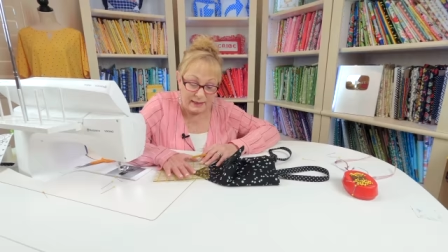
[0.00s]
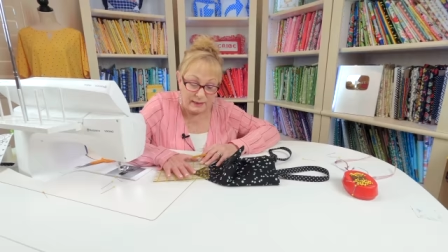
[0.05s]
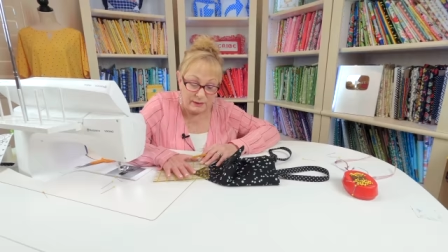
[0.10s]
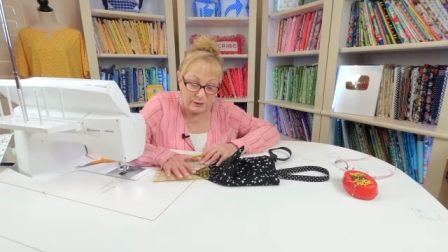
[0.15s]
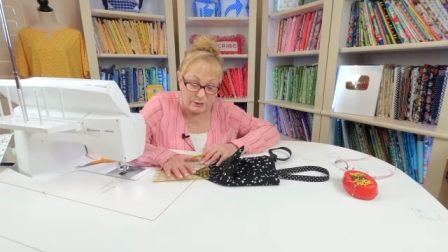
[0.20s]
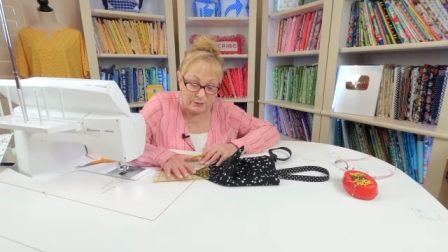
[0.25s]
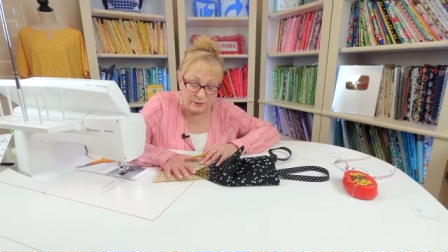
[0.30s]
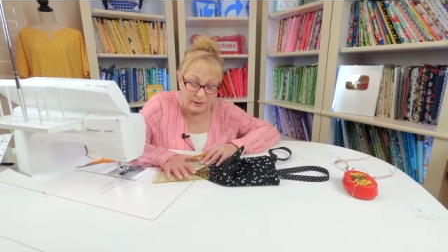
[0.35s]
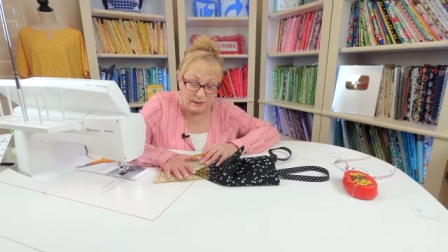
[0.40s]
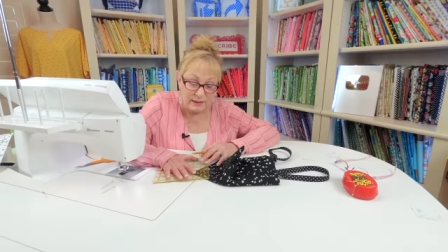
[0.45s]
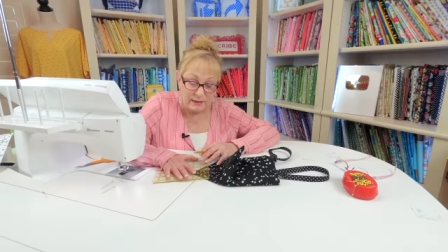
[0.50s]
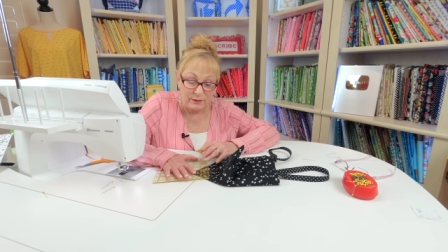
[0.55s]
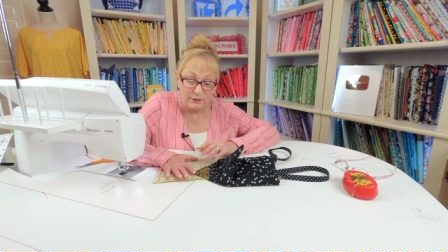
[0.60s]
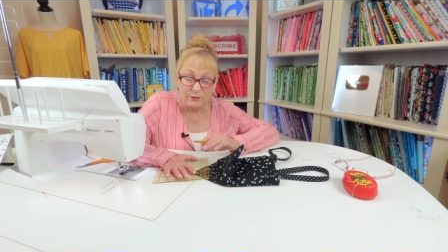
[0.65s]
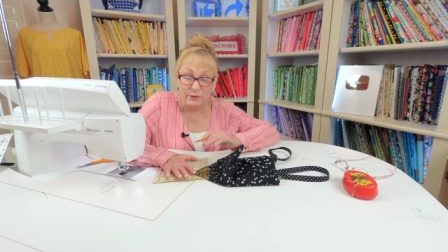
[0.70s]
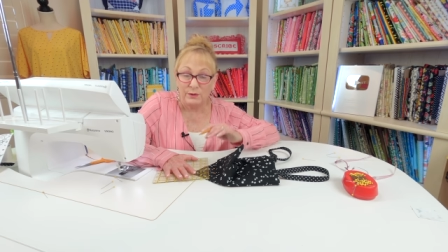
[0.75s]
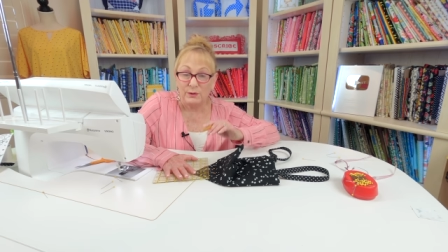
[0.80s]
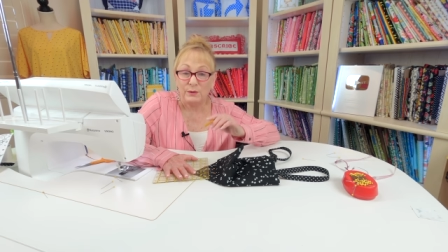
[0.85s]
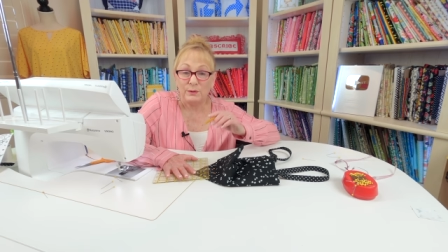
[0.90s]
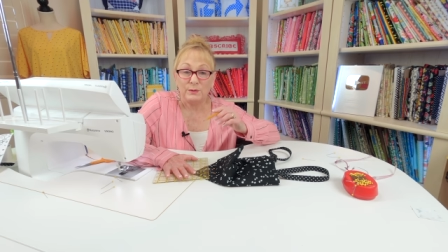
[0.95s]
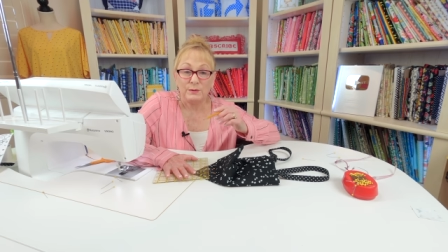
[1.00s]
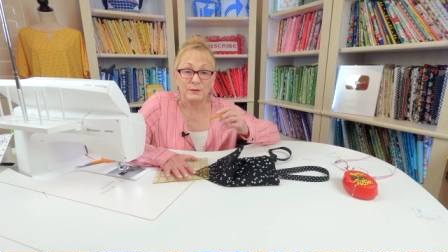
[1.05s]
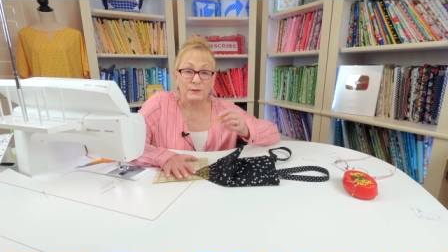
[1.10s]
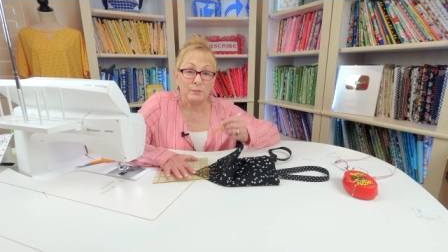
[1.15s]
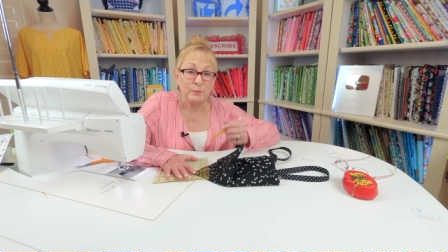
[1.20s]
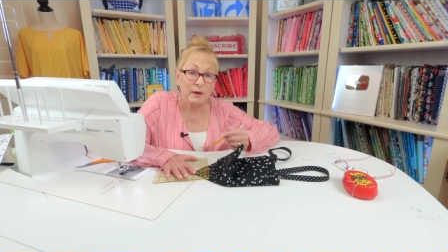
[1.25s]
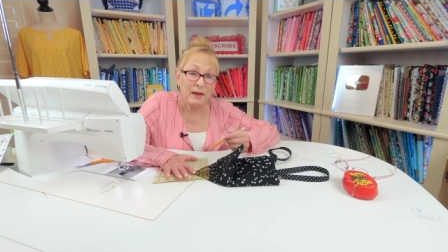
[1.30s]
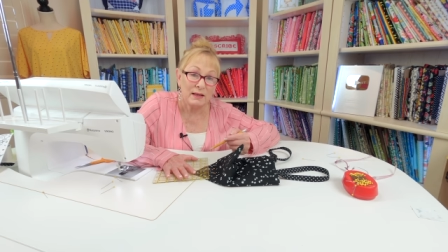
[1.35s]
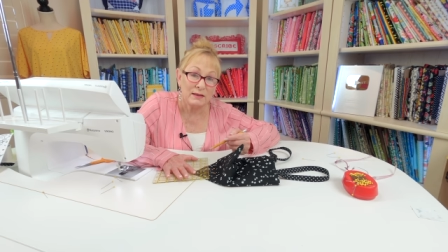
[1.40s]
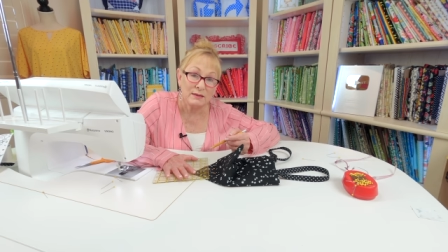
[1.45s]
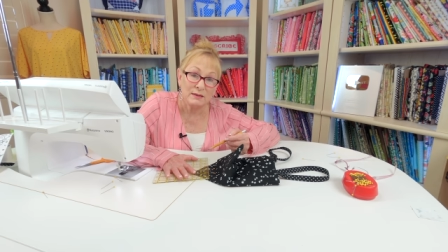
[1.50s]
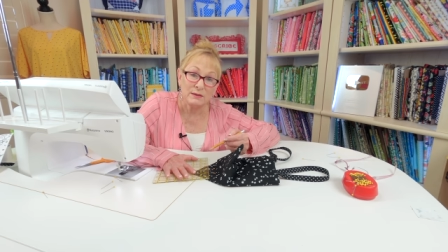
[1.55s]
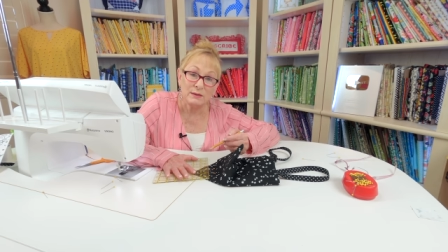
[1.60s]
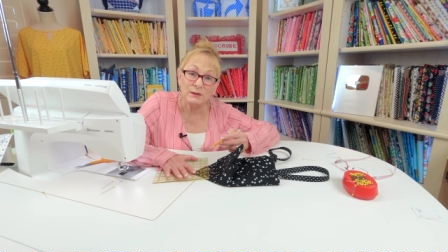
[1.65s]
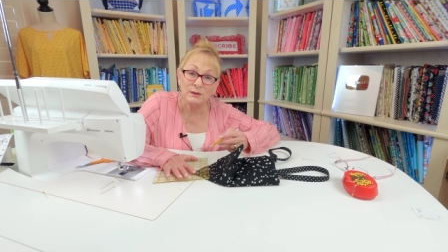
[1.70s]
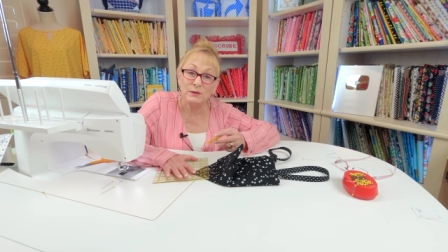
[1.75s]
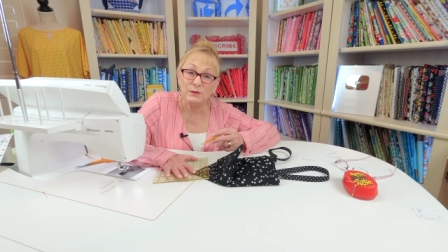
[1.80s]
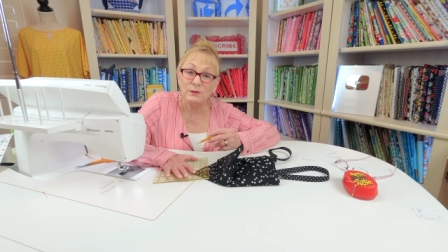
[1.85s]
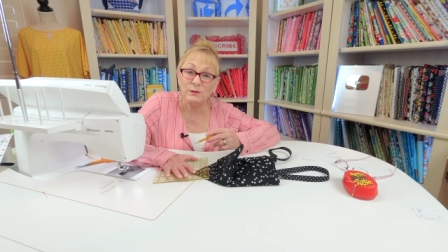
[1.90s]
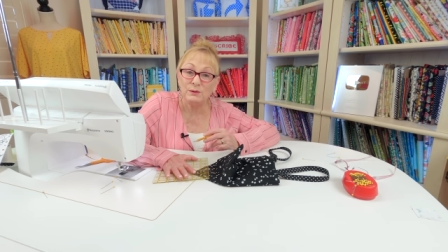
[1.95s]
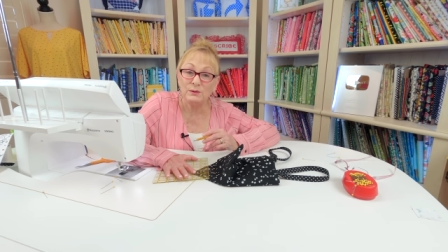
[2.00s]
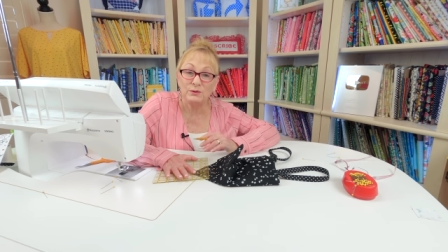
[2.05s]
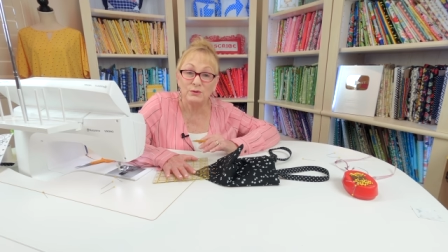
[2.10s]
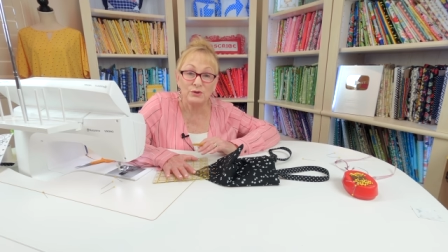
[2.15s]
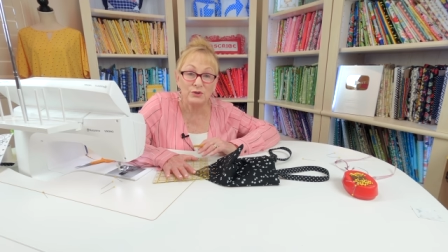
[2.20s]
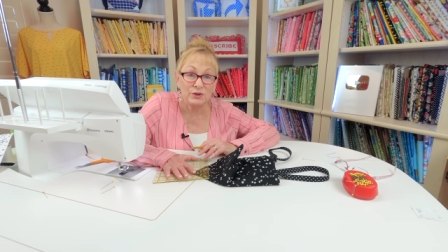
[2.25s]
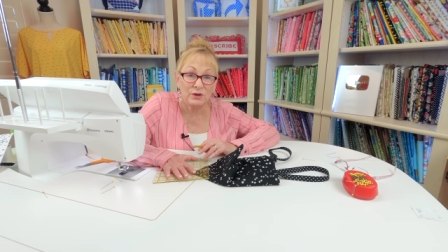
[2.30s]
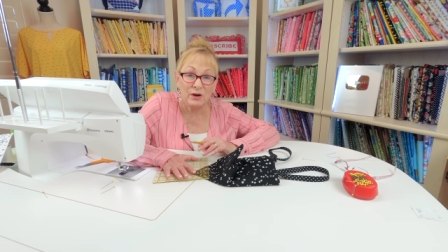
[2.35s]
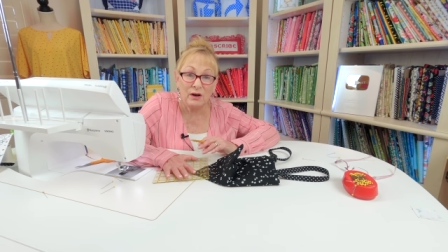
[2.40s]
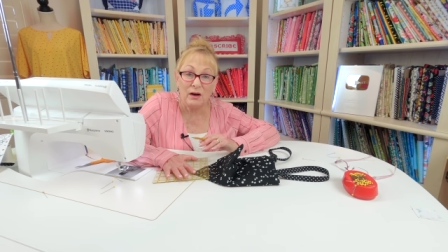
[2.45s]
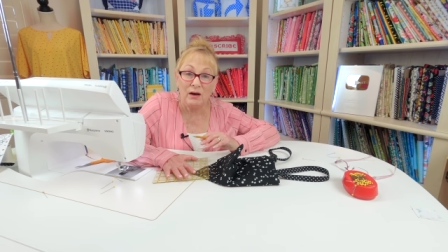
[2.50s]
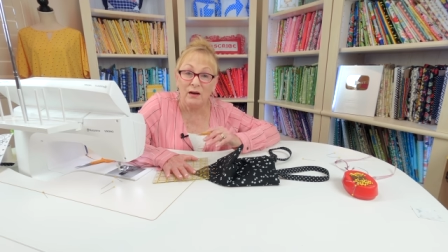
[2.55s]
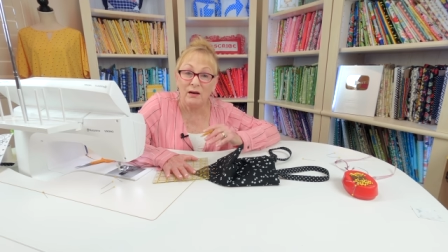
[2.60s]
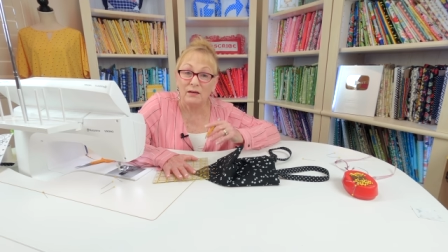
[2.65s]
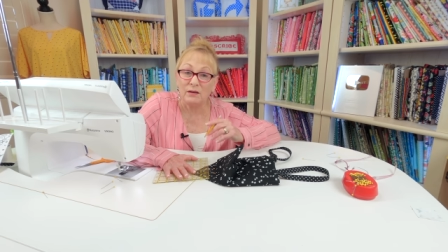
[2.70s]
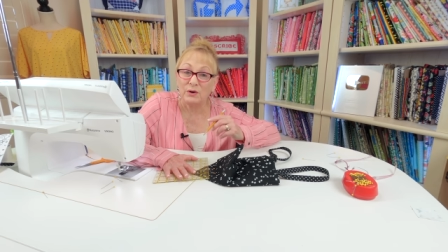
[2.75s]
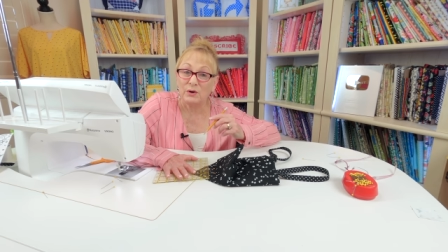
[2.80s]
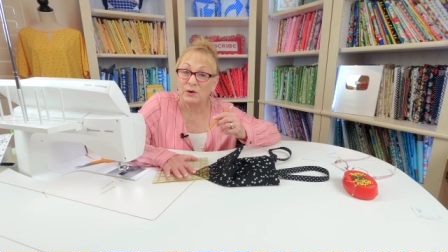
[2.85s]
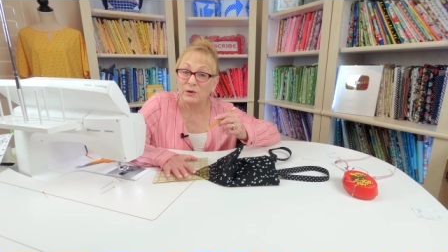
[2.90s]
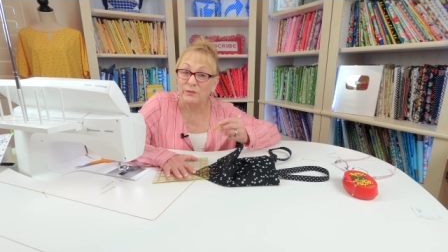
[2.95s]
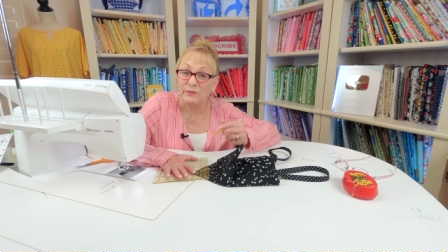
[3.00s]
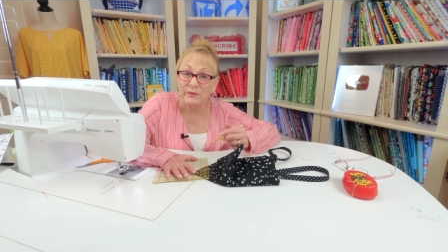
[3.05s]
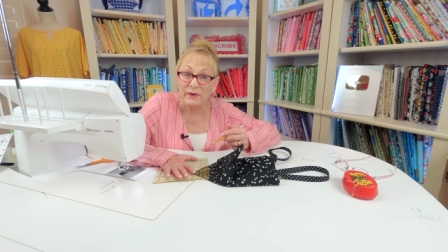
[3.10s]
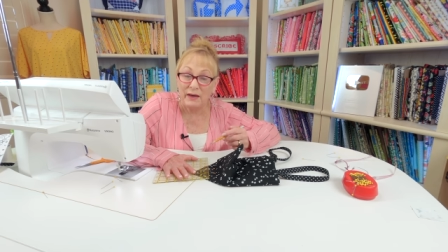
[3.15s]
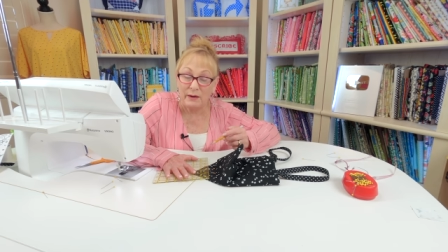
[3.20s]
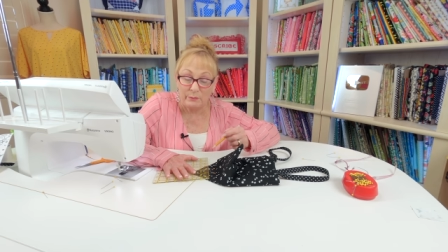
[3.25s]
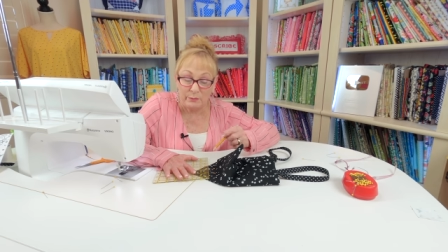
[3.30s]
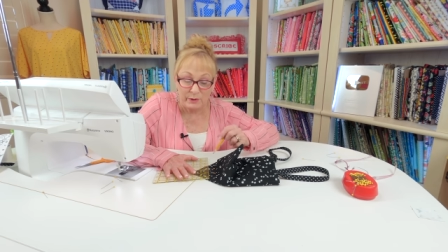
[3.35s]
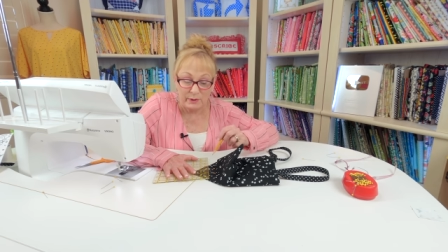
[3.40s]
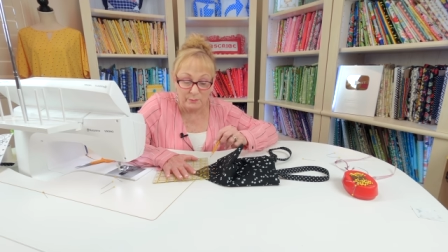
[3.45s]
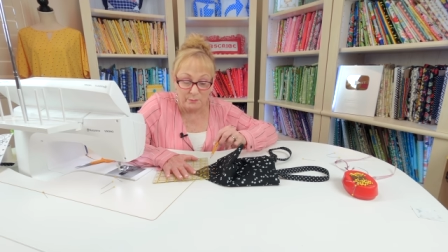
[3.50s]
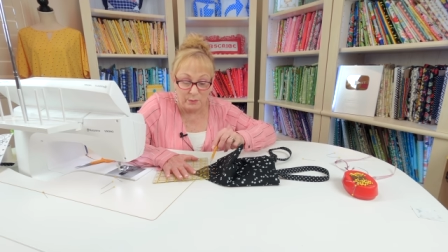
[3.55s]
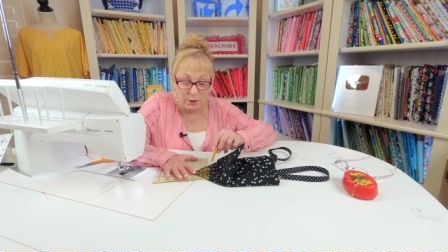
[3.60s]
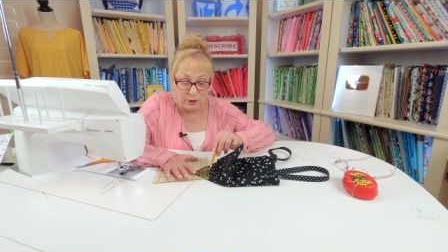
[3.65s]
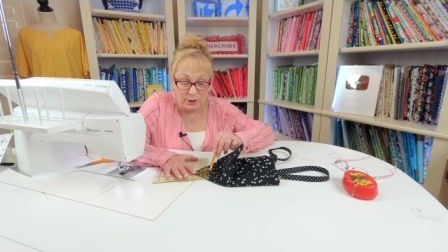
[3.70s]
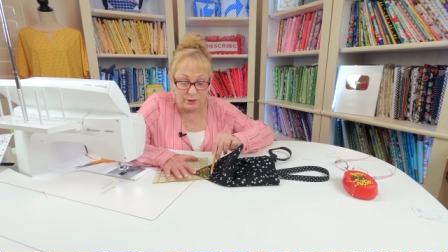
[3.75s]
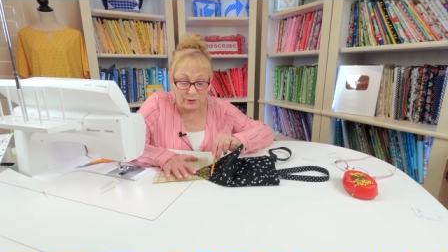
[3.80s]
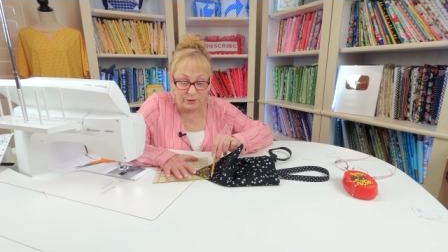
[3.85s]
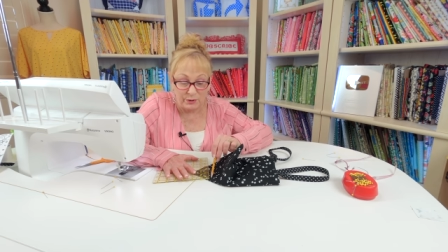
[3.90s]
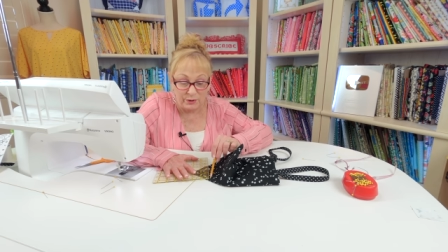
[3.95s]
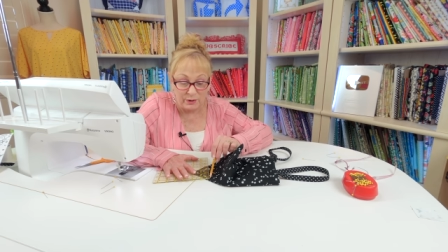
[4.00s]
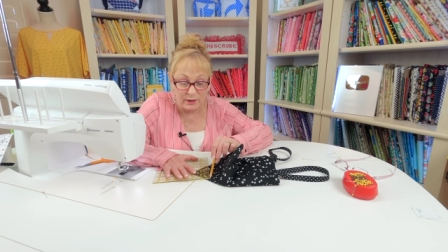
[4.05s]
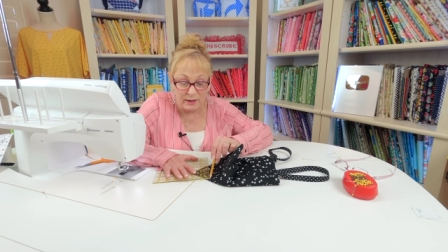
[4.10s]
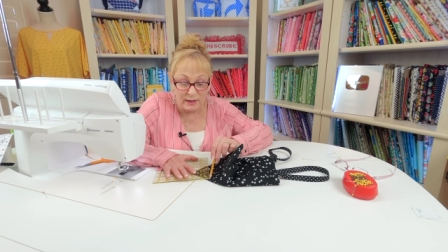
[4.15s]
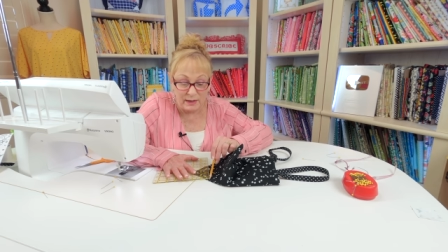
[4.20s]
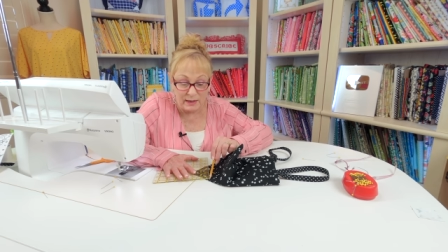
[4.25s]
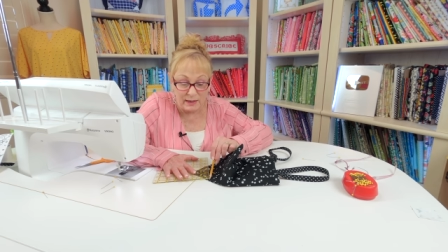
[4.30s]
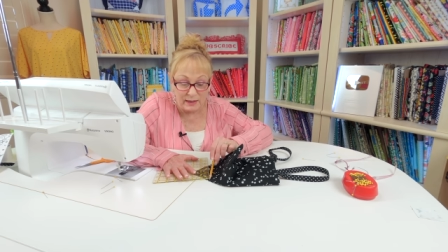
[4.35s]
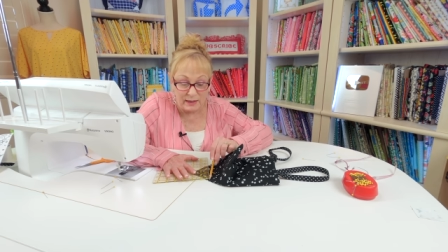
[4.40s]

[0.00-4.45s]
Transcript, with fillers: And you can either use a pencil, chalk, or fabric marker